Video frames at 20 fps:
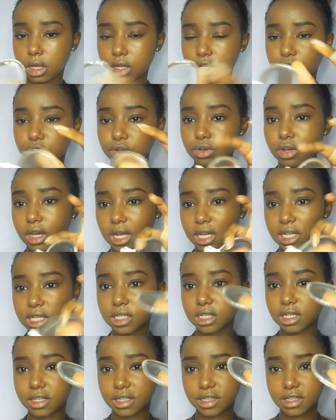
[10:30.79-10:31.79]
And you
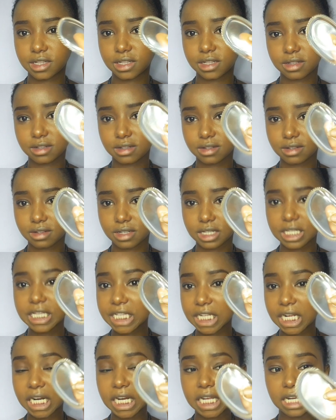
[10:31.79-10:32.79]
guys, it's
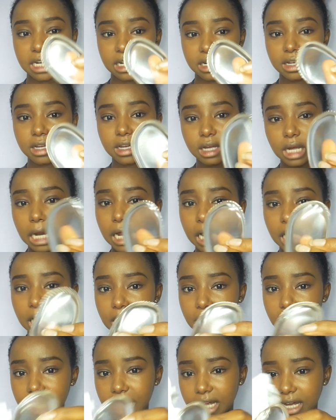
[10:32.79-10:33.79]
clean.
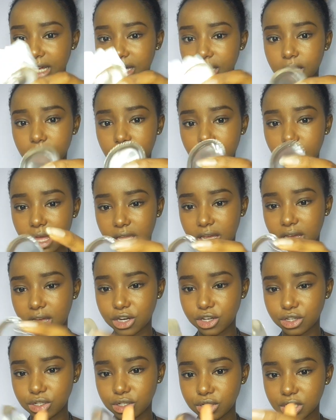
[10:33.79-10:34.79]
Like, I
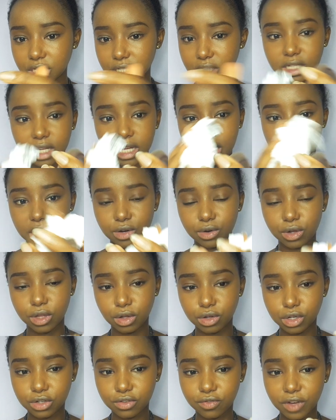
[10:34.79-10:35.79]
can use this again
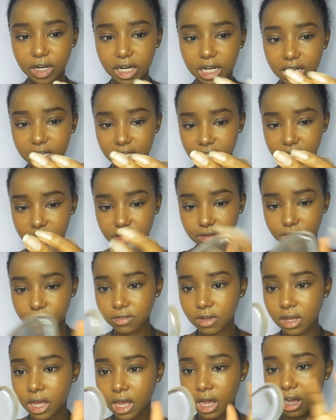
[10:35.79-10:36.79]
without feeling as if
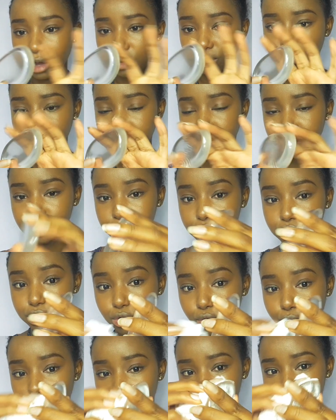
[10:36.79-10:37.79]
I'm putting
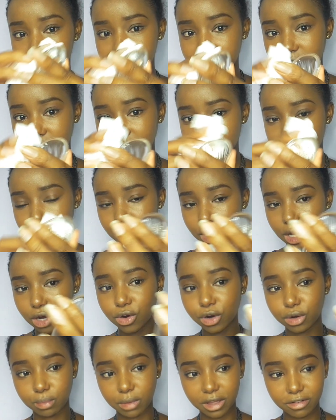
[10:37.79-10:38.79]
so much dirt
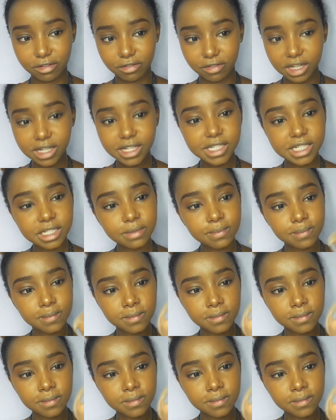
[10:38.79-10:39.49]
back on my face.